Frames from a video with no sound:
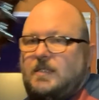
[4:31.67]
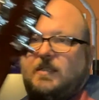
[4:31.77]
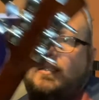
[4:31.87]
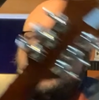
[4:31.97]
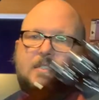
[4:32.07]

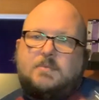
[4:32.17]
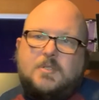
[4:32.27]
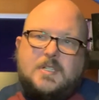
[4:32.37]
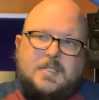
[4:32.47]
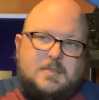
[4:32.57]
is
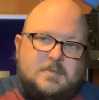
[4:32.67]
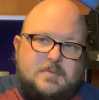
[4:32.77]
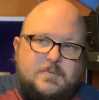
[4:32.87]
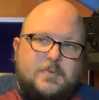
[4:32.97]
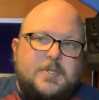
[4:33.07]
what
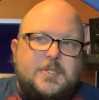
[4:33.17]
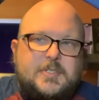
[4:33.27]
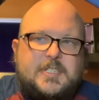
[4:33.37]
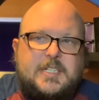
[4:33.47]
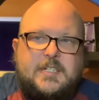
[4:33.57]
we're
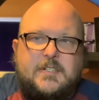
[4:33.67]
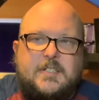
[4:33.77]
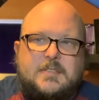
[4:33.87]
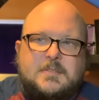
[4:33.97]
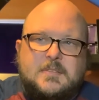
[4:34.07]
used to
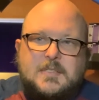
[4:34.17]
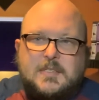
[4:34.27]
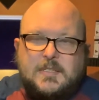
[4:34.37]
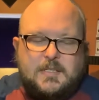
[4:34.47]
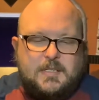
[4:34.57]
hearing
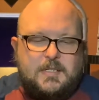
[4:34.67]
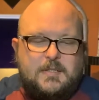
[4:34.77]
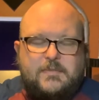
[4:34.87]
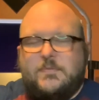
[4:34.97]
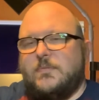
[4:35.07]

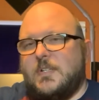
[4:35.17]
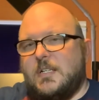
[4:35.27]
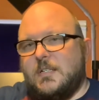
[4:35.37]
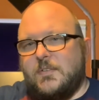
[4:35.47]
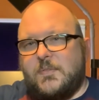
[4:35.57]
if
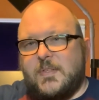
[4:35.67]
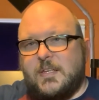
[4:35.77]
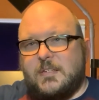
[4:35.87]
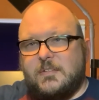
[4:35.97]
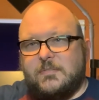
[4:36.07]
you
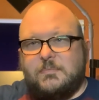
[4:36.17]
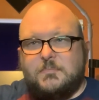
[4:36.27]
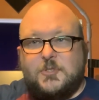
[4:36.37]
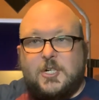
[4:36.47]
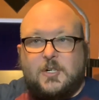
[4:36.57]
think of
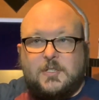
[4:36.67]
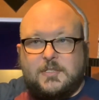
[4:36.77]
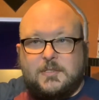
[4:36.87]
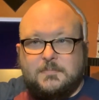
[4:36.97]
Jaws.